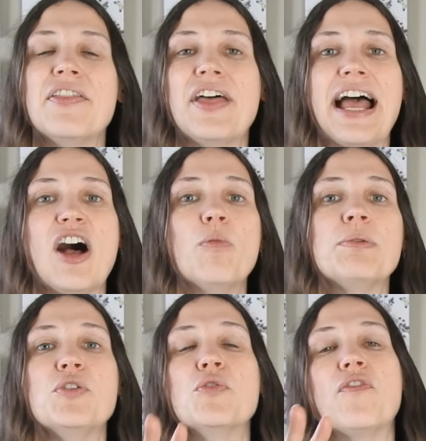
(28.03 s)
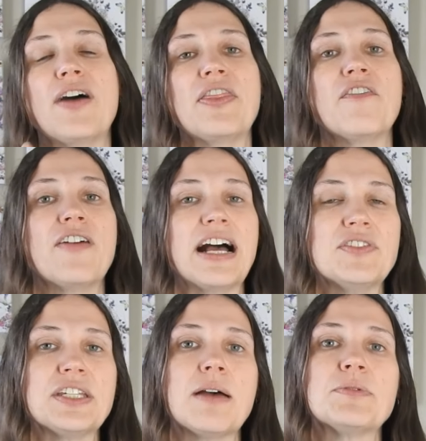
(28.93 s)
that help you find the
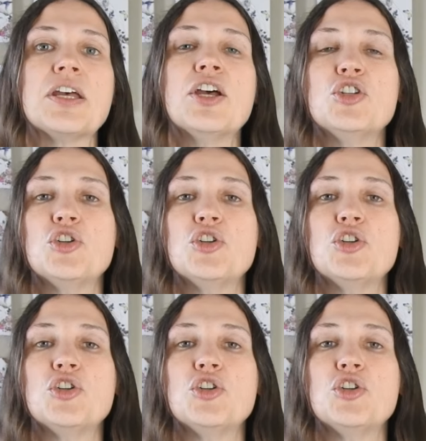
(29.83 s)
five steps